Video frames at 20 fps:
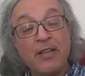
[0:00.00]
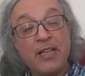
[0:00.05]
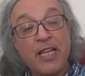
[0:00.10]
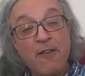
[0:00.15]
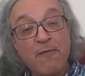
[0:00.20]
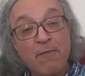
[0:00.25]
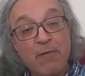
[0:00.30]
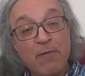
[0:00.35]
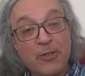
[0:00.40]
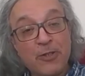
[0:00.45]

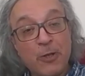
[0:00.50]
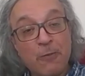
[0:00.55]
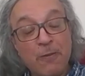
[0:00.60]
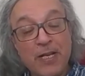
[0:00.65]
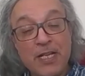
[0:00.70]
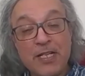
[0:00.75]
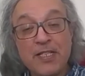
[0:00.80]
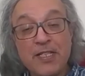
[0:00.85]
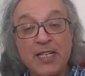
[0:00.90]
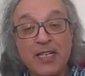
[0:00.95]
They've been
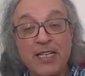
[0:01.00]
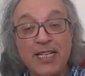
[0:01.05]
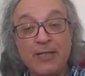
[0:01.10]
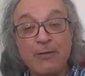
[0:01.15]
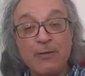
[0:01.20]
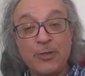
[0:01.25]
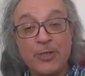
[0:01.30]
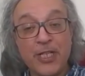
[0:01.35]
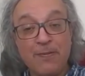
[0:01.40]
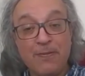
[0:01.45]
dropping us in
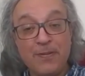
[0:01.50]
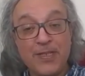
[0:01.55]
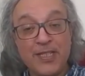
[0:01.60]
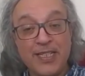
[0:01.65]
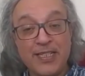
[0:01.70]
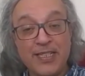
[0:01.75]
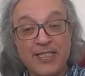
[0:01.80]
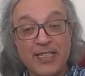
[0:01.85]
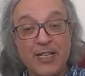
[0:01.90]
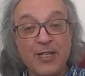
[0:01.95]
legal jeopardy,
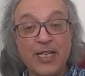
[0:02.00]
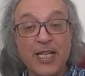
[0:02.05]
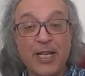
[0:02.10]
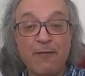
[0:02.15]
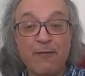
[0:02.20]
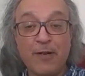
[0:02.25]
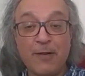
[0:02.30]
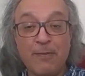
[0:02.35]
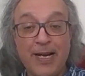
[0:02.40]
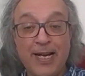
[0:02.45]
and they're looking
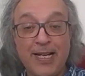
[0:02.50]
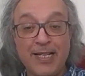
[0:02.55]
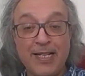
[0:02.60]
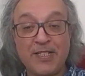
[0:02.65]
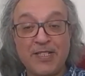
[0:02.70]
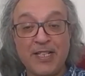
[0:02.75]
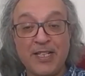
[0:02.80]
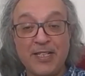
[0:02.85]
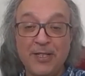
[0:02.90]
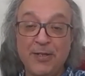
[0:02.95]
for a
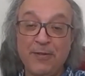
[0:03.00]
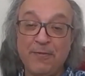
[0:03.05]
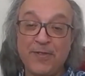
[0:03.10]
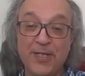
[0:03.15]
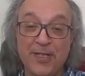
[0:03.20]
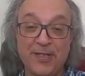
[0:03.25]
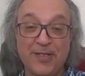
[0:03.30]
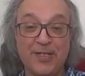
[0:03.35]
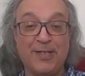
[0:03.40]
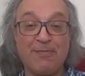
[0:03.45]
patsy, and you've
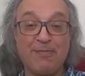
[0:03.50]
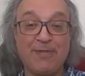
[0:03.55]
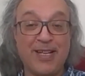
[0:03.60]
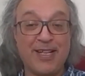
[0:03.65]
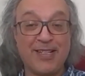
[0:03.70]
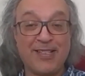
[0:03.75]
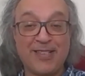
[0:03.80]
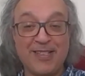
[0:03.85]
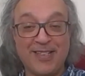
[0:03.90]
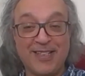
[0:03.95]
turned up.
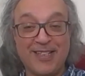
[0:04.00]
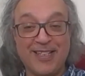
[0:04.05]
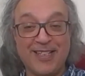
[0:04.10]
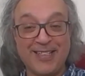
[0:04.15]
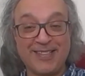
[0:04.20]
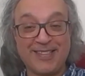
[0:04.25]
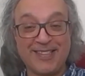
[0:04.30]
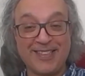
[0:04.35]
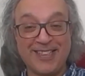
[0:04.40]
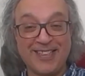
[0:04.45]
That's
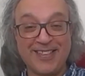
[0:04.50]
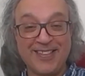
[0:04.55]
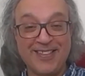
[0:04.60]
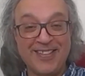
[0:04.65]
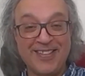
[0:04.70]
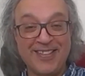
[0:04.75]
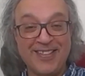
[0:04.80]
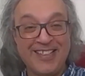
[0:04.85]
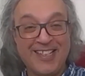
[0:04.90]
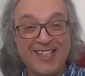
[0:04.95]
the
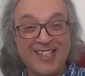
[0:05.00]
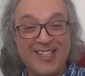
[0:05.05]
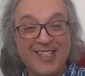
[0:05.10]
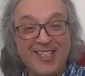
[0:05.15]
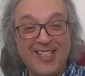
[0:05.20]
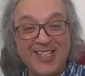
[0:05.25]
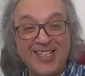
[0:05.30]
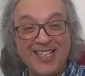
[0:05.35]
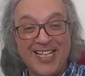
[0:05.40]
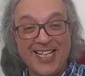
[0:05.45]

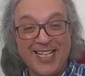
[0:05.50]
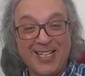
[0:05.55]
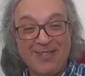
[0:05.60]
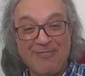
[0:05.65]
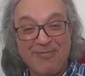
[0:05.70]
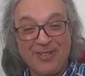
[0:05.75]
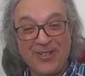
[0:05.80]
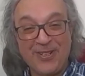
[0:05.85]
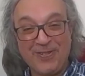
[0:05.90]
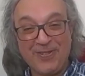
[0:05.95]
third
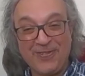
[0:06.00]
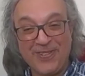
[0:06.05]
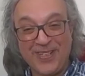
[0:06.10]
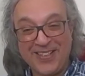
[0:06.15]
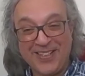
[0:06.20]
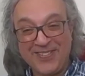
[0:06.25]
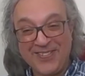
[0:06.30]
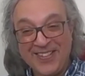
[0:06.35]
element of it.